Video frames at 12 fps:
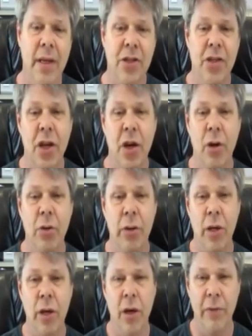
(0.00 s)
And
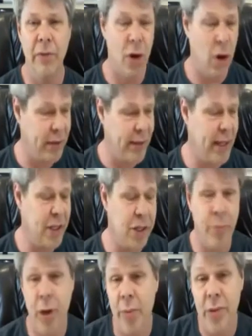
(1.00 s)
so, you know, for all
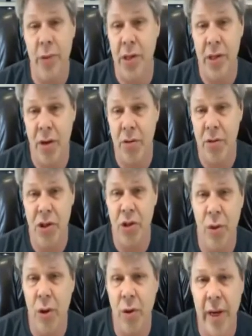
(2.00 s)
intents and purposes, I was
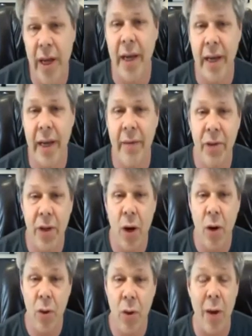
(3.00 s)
doing okay, even
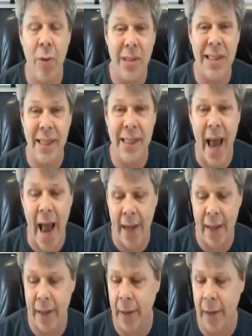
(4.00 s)
though I was an
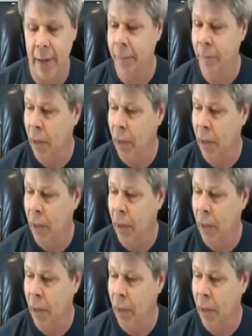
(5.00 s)
addict.